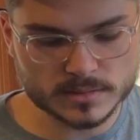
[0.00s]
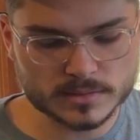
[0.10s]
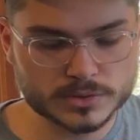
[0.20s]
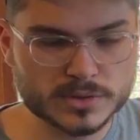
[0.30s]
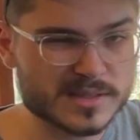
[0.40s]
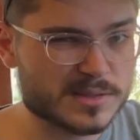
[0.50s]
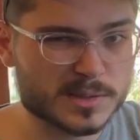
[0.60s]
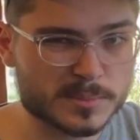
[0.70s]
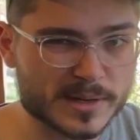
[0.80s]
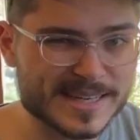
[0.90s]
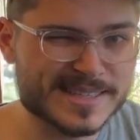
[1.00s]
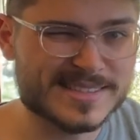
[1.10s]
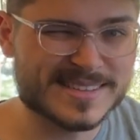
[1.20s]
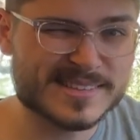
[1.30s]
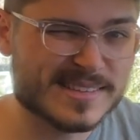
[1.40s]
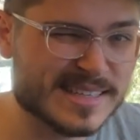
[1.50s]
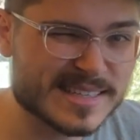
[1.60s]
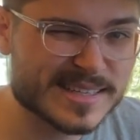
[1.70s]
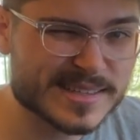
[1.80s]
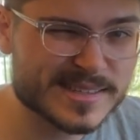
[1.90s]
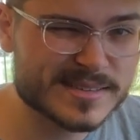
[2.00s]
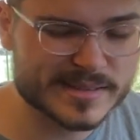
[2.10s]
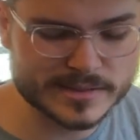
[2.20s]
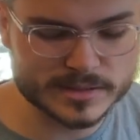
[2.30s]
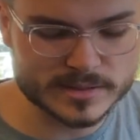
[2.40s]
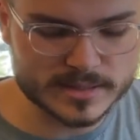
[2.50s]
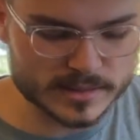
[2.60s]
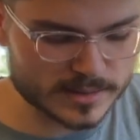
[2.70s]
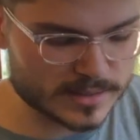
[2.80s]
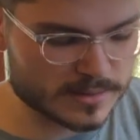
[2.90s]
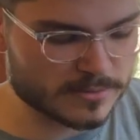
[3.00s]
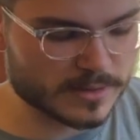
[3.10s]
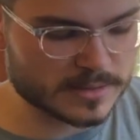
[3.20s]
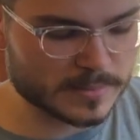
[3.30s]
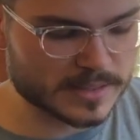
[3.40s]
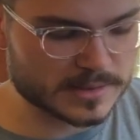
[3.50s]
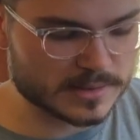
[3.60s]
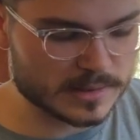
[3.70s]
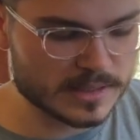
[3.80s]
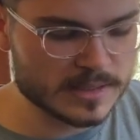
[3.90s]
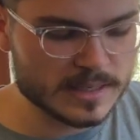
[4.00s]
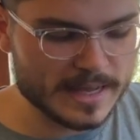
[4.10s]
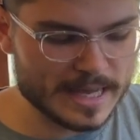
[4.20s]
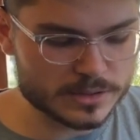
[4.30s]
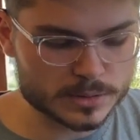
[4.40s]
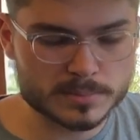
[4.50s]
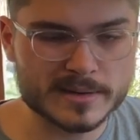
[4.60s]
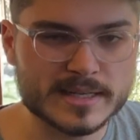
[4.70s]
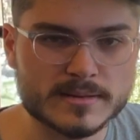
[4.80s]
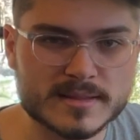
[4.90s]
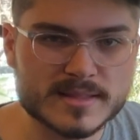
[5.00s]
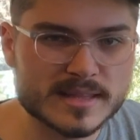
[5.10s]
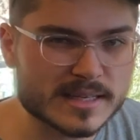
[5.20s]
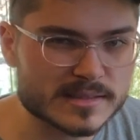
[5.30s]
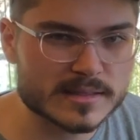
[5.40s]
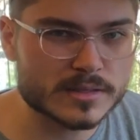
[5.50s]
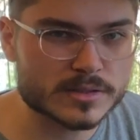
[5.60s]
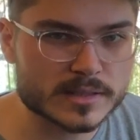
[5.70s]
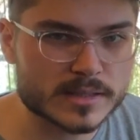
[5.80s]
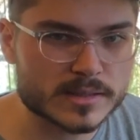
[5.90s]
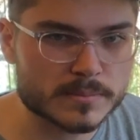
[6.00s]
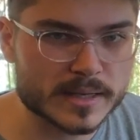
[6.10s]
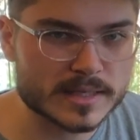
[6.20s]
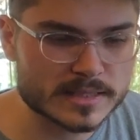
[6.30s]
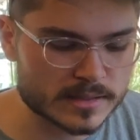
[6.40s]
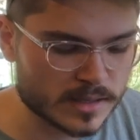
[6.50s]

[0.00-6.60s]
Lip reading: trigger your brain into thinking that you're hearing the fundamental, and your brain thinks that you're hearing bass.